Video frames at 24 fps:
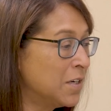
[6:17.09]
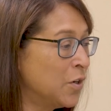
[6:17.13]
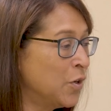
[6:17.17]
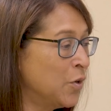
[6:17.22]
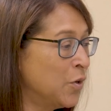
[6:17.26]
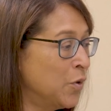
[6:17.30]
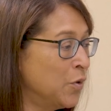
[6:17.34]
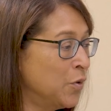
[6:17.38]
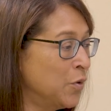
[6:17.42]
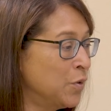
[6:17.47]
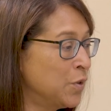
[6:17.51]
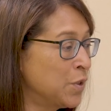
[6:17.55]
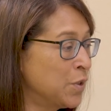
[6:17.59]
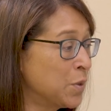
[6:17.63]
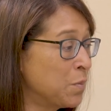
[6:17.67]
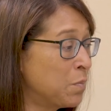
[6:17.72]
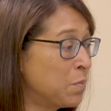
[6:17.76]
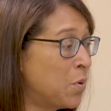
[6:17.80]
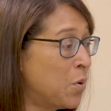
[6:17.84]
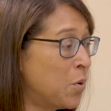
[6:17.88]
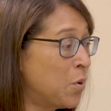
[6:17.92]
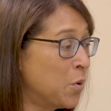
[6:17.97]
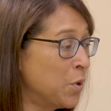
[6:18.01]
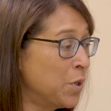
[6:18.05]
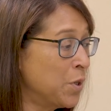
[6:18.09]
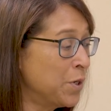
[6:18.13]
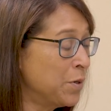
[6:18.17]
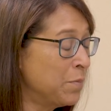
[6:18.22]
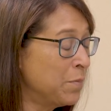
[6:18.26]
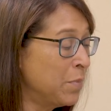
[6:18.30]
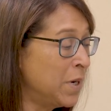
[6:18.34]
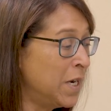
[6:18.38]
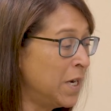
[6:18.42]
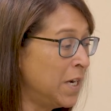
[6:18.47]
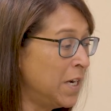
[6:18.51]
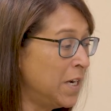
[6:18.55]
who supported
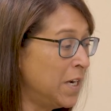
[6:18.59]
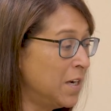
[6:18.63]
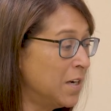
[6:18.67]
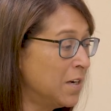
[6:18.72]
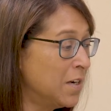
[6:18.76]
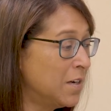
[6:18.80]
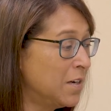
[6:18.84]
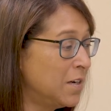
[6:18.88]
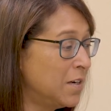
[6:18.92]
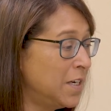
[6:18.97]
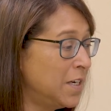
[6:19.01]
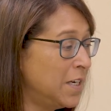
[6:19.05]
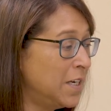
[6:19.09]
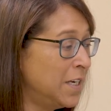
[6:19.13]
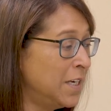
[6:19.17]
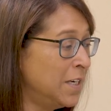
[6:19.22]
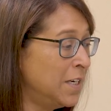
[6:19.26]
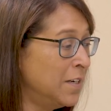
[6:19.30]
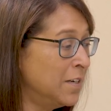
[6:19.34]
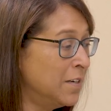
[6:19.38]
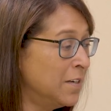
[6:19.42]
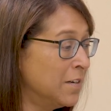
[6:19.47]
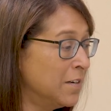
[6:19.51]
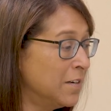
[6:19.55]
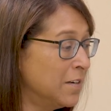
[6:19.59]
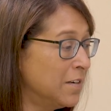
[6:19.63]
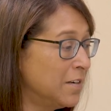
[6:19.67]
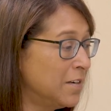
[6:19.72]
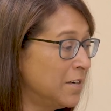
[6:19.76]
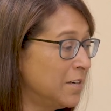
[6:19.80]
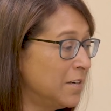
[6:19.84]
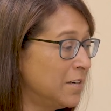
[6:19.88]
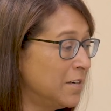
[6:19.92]
me in